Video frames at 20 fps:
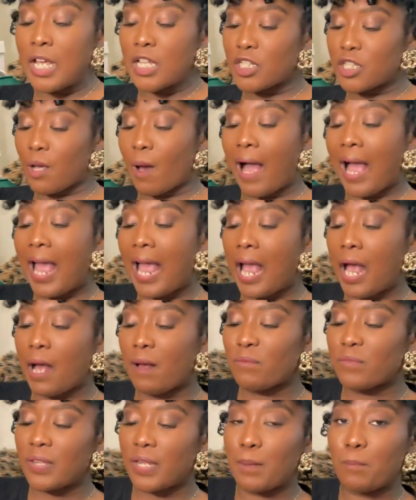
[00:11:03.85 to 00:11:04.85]
So I
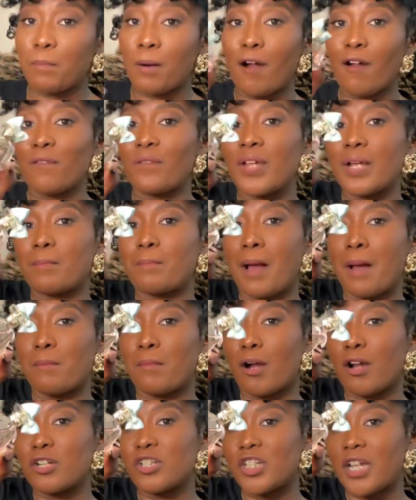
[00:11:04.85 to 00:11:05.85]
have the Perfect by
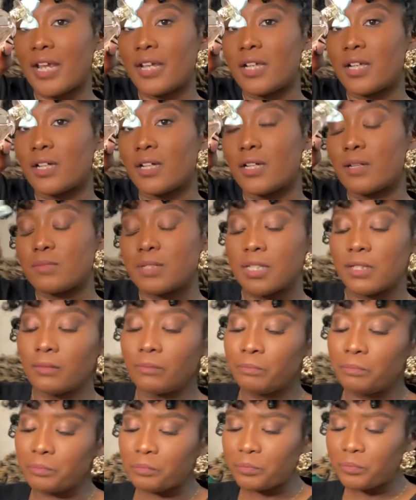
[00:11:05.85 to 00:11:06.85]
Marc Jacobs.
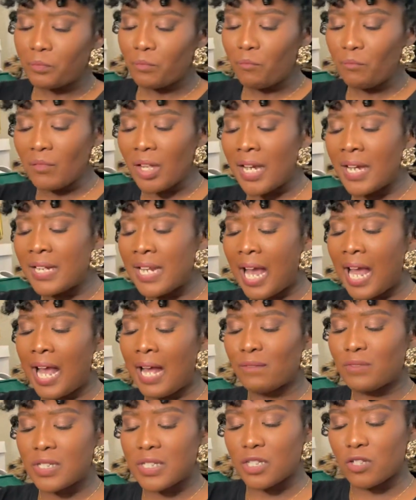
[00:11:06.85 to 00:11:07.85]
And I
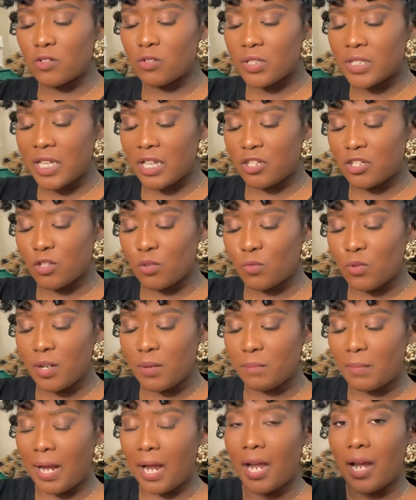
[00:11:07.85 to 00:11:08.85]
have this little tester
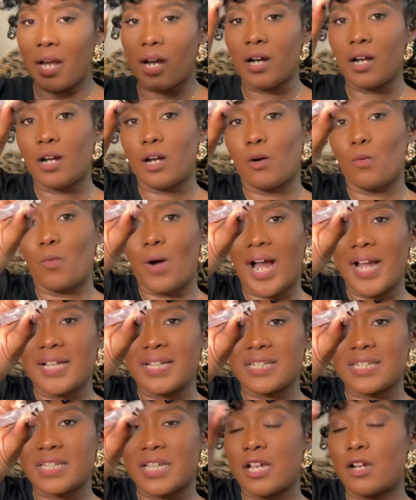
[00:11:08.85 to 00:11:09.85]
one by uh, Y
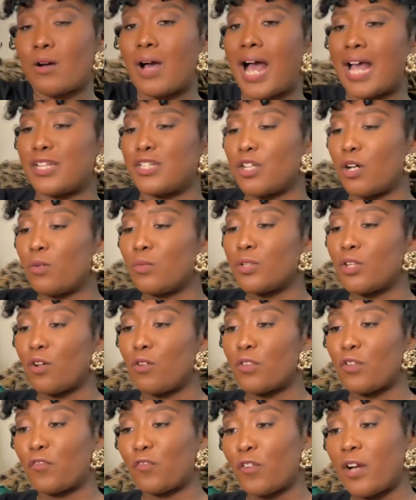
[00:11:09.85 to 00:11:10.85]
S L. I don't
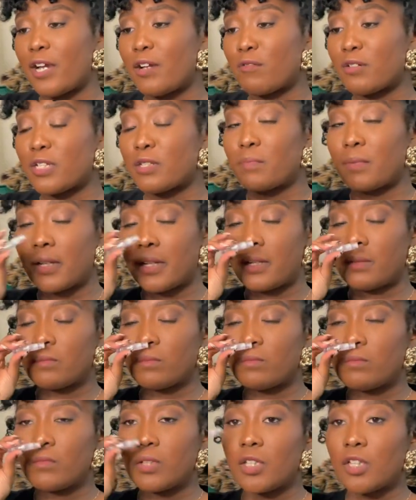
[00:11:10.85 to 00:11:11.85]
know the fragrance, but
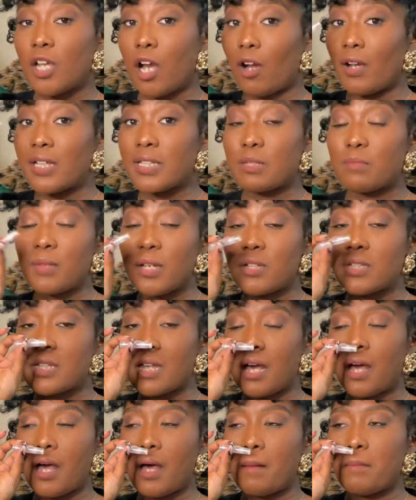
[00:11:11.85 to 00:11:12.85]
y'all, it smells
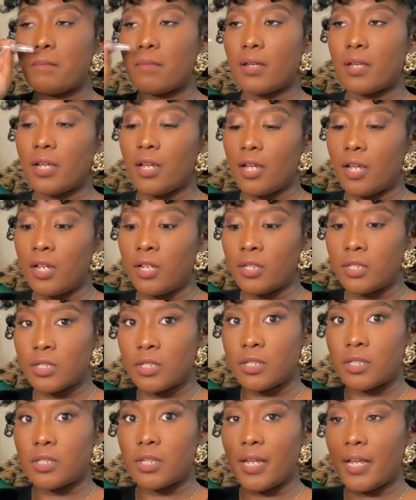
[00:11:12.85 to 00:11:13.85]
amazing.
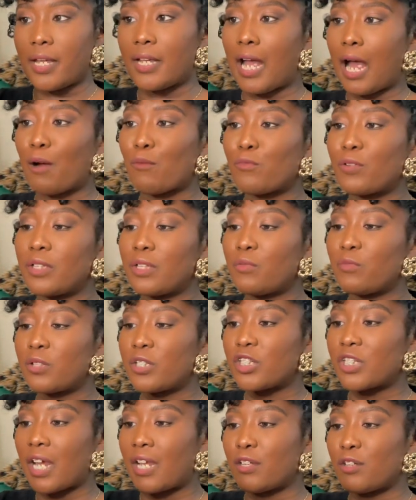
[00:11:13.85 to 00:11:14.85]
Thing. I really
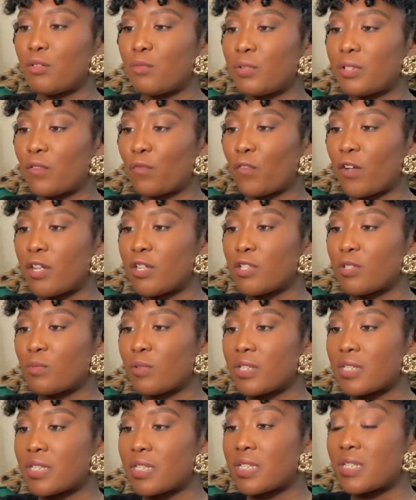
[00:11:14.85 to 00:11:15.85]
wish I knew what the fragrance
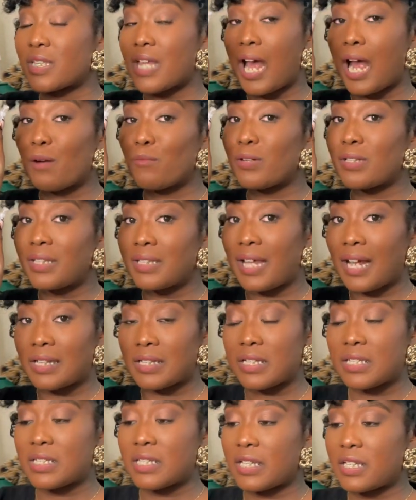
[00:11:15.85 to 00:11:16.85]
was because I really
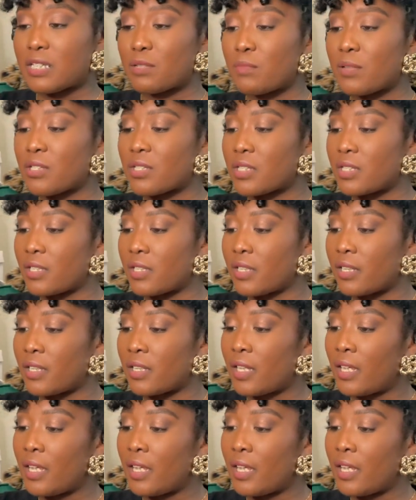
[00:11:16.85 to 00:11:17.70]
like this scent. It smells good.